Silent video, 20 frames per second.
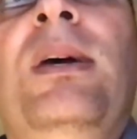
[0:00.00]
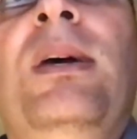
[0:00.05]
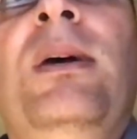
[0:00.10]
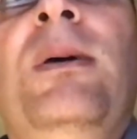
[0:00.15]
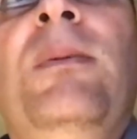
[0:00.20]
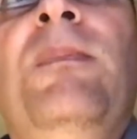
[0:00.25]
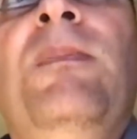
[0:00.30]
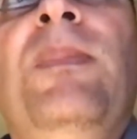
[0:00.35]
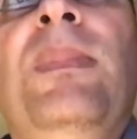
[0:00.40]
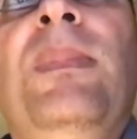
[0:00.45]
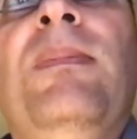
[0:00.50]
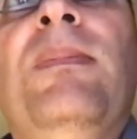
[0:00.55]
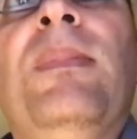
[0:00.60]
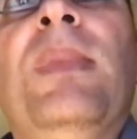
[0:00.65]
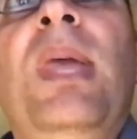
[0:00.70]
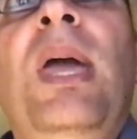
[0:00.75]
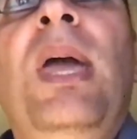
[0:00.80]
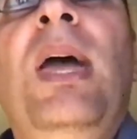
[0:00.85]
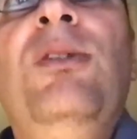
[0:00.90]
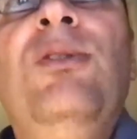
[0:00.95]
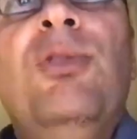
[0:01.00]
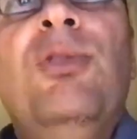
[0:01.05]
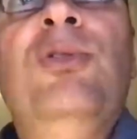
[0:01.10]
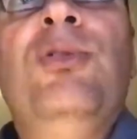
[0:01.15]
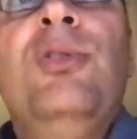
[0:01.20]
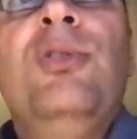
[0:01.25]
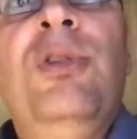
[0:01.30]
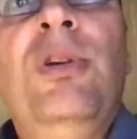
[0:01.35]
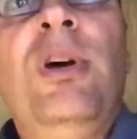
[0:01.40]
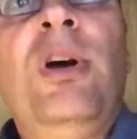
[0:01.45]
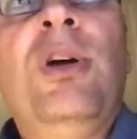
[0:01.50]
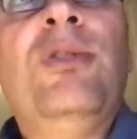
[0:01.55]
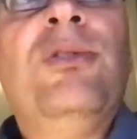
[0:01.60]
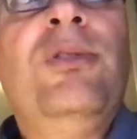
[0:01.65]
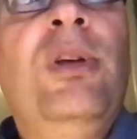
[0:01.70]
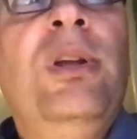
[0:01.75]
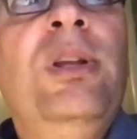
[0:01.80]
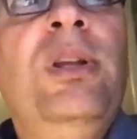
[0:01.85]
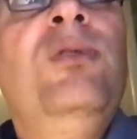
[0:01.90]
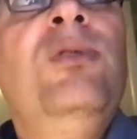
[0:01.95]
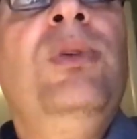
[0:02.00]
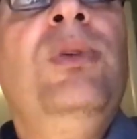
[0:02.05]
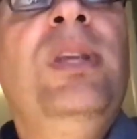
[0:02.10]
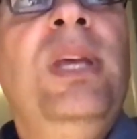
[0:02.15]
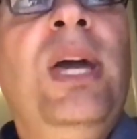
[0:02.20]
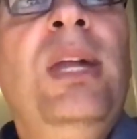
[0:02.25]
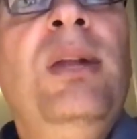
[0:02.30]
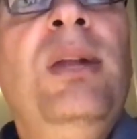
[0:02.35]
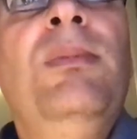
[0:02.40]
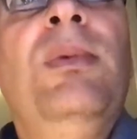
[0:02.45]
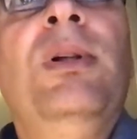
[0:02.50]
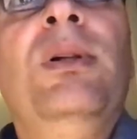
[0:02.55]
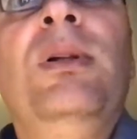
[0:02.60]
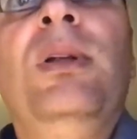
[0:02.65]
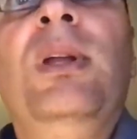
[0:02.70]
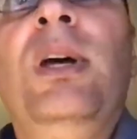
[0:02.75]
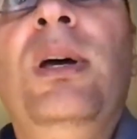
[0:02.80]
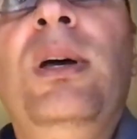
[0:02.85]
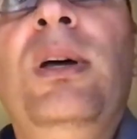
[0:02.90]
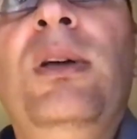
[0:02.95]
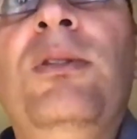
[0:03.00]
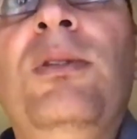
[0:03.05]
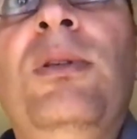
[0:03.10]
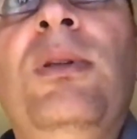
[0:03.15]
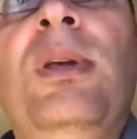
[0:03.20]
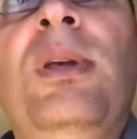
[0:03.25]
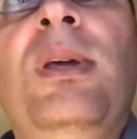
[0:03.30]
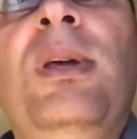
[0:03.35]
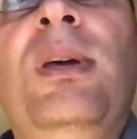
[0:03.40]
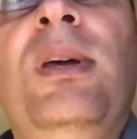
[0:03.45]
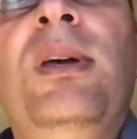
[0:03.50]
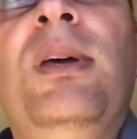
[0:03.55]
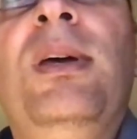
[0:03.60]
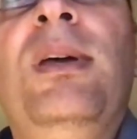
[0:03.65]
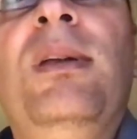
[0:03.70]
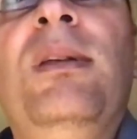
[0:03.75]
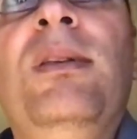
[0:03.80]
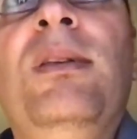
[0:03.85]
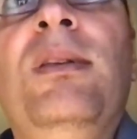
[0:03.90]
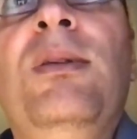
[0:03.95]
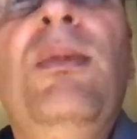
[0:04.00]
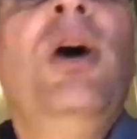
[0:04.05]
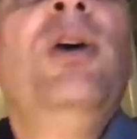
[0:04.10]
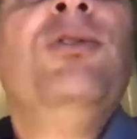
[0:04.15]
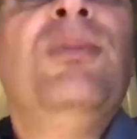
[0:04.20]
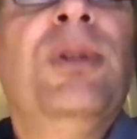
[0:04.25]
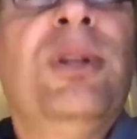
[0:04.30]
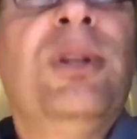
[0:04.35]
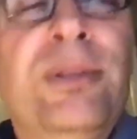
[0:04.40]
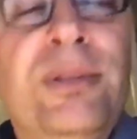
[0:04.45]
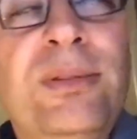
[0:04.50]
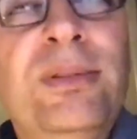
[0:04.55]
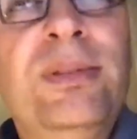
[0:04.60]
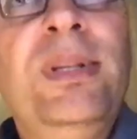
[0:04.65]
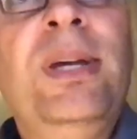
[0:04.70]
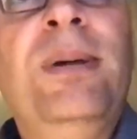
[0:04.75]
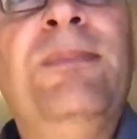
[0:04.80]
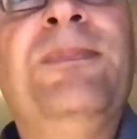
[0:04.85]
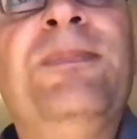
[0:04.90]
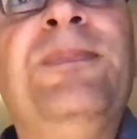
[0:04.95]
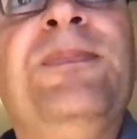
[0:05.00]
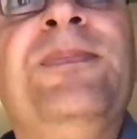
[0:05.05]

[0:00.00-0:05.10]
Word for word: Um, hence also there are studies with the animal, uh, uh, the mouse models, yeah.